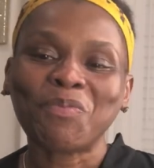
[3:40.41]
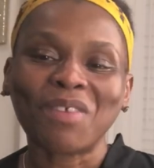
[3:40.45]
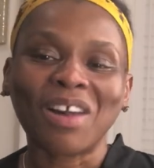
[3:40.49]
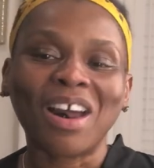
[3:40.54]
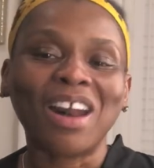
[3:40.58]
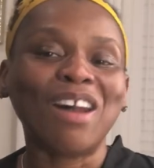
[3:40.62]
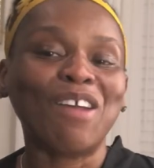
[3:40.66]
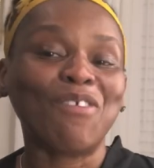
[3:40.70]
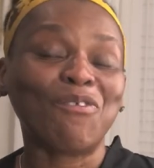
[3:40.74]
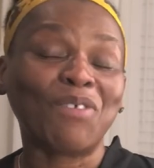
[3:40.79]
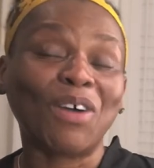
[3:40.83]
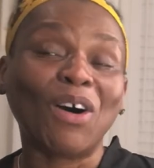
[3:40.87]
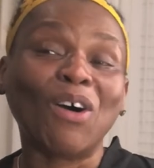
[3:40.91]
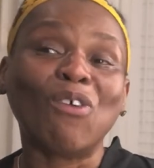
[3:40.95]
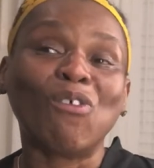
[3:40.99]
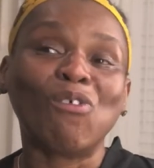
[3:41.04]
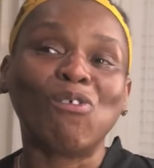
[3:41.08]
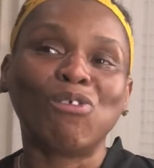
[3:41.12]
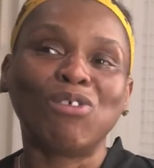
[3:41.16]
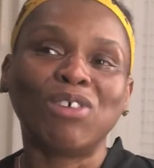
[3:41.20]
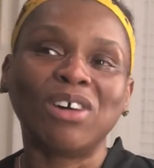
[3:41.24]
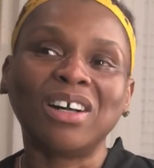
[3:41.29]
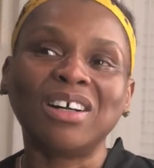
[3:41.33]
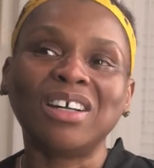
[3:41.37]
And it felt
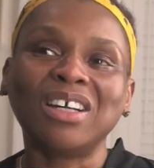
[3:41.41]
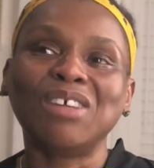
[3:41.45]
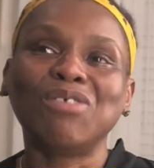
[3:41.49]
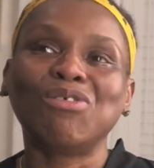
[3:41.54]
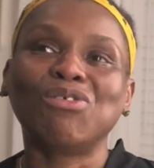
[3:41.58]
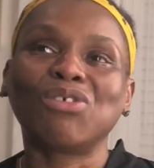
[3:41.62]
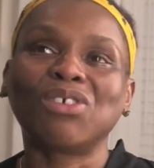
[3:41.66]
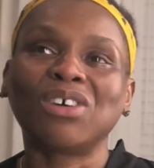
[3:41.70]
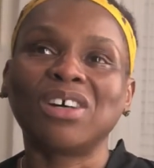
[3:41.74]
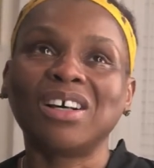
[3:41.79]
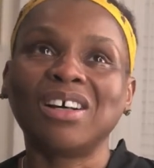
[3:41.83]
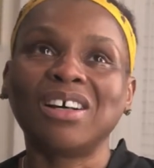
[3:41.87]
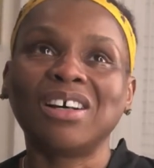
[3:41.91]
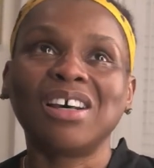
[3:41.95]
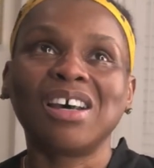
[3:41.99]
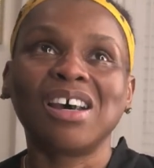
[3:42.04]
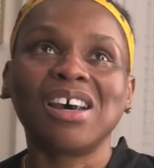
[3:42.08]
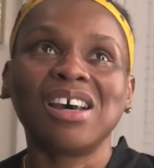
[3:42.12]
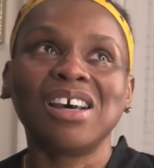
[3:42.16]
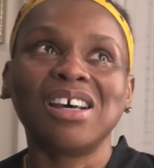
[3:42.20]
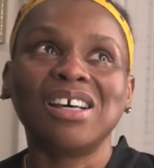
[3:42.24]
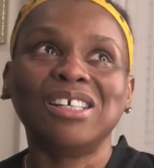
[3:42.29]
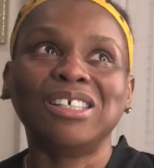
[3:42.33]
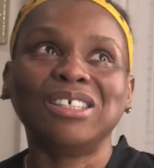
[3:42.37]
really,
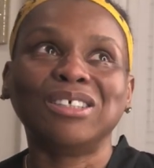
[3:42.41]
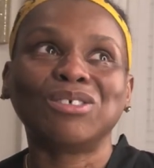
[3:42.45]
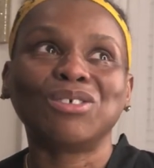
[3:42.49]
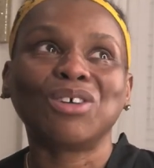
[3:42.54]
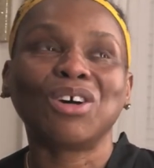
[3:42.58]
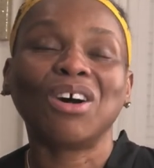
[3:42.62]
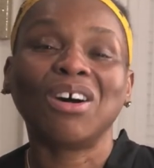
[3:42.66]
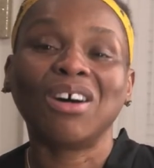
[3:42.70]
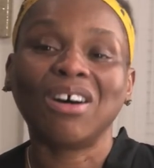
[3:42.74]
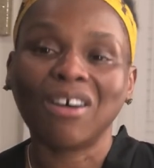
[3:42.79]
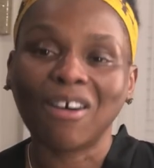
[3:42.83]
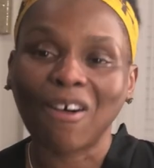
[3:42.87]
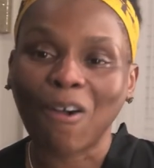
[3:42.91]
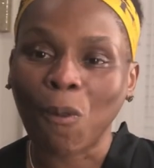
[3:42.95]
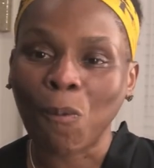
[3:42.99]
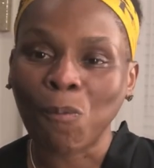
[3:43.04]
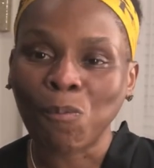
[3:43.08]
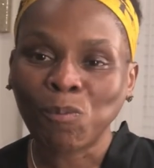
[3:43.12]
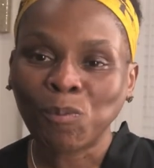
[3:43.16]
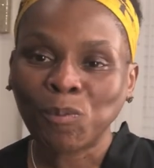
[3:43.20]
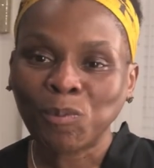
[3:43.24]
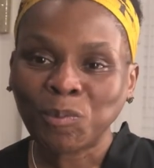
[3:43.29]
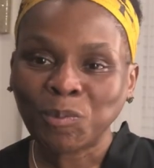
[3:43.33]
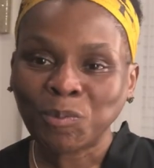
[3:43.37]
really good.
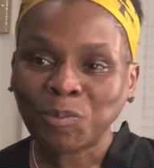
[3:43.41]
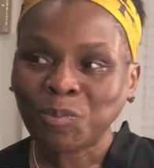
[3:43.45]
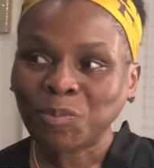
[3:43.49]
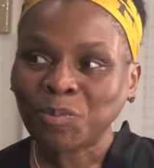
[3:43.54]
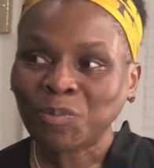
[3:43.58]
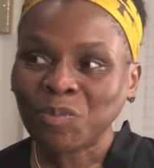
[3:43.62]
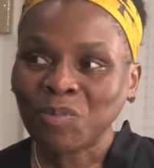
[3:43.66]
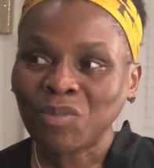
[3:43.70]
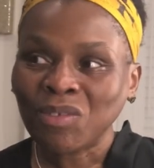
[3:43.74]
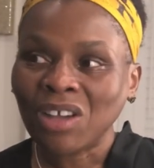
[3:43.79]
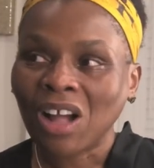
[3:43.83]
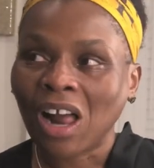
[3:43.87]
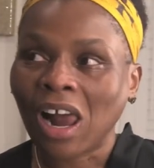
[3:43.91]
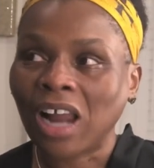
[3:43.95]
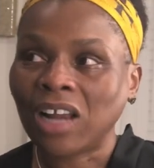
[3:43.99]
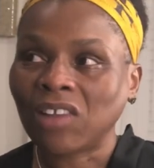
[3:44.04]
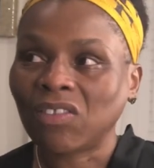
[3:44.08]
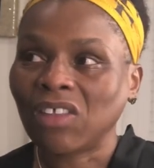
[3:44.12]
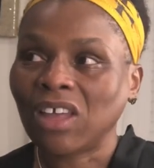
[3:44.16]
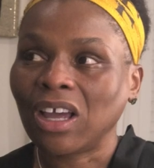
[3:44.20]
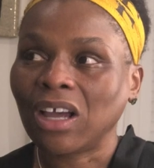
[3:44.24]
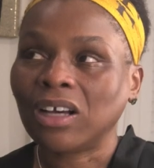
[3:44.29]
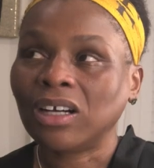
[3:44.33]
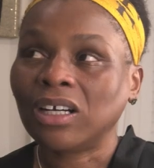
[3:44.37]
I
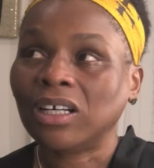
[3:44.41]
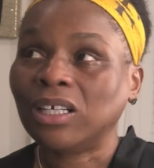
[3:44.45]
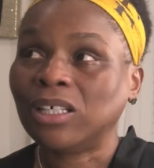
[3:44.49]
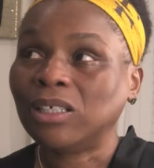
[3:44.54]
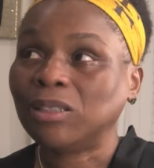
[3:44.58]
think